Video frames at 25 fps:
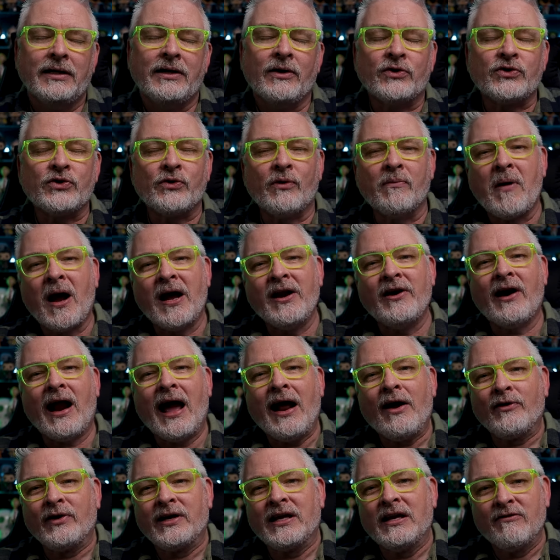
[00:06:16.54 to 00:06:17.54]
Now, as a reminder,
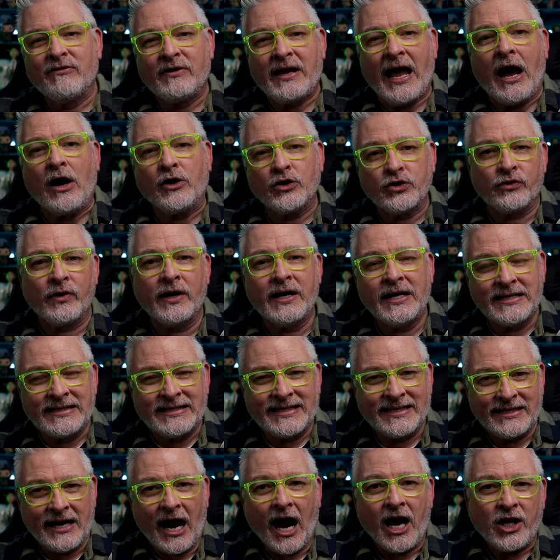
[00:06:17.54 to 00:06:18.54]
I don't give couch ratings
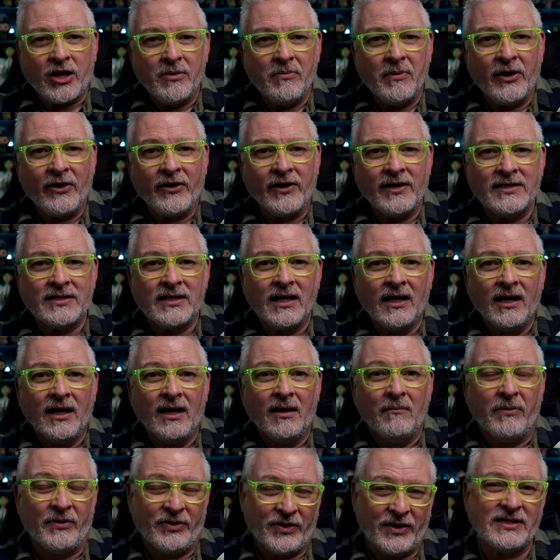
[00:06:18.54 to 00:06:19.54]
to documentaries,
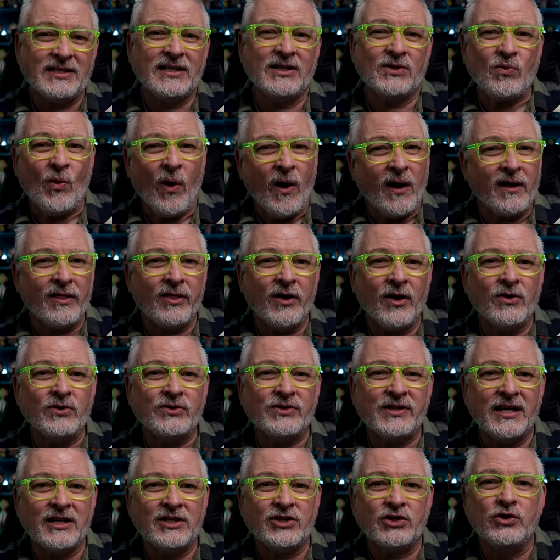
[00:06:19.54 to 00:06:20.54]
but this is one of
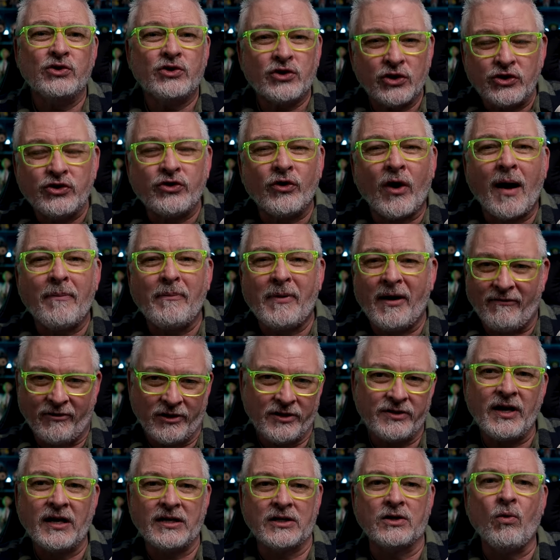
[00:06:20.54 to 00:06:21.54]
those that you should drop
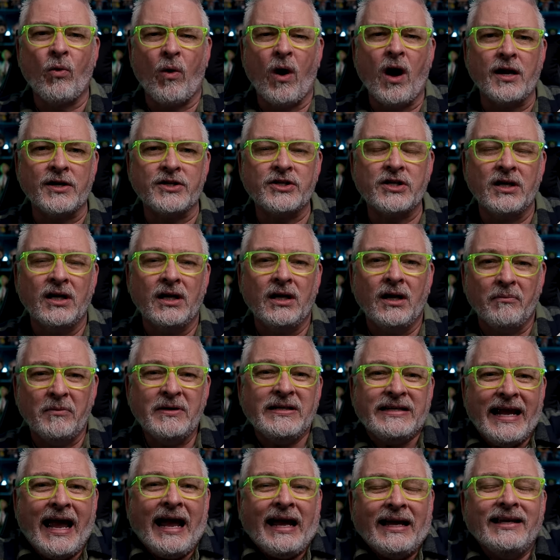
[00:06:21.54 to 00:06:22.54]
everything to watch. I
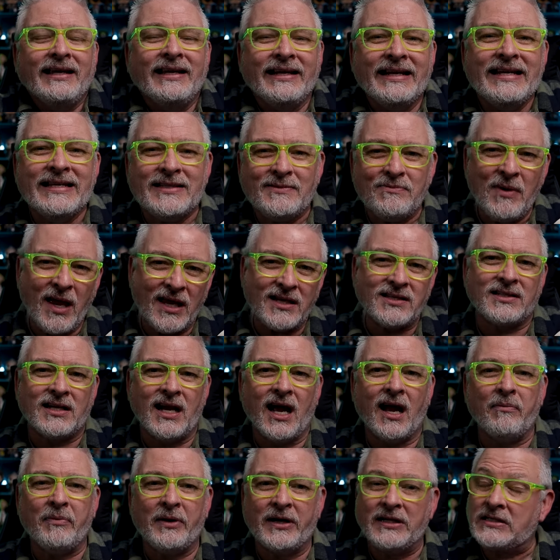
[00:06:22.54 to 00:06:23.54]
mean, yeah, it is messed
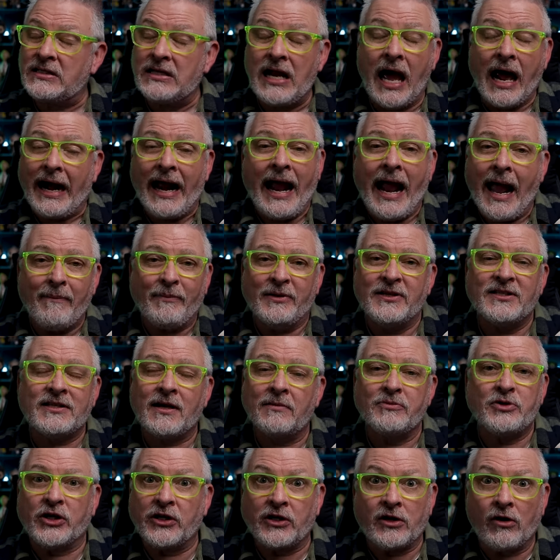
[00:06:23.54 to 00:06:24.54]
up, and it's not a happy
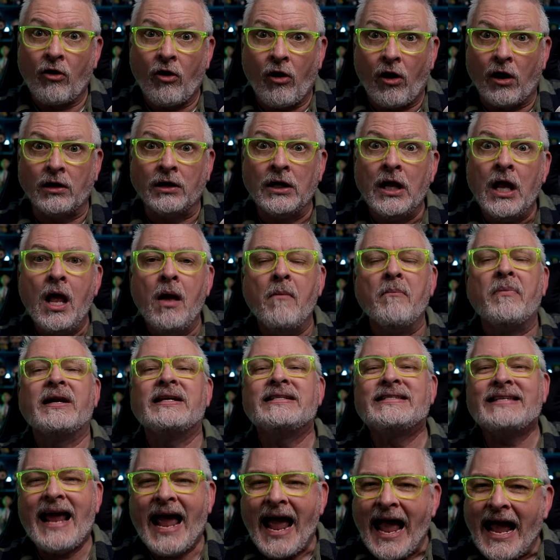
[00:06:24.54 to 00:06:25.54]
subject at all, but
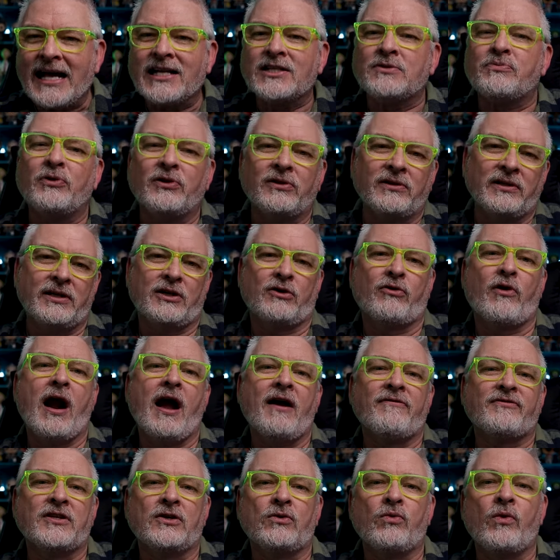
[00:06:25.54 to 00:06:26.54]
it's expertly
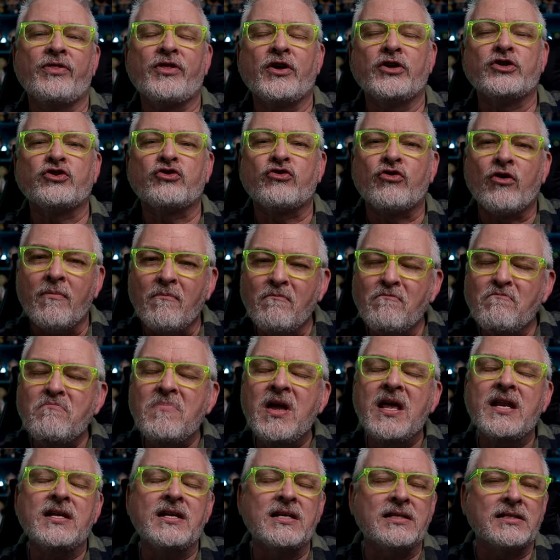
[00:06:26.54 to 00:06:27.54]
crafted with a
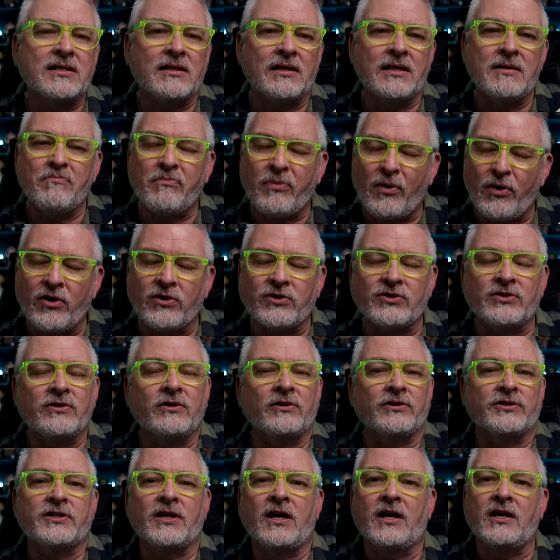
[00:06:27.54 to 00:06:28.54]
tremendously
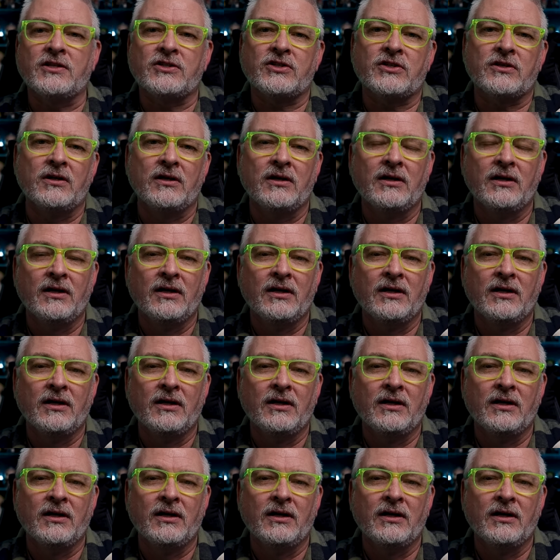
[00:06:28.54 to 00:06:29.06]
personal touch.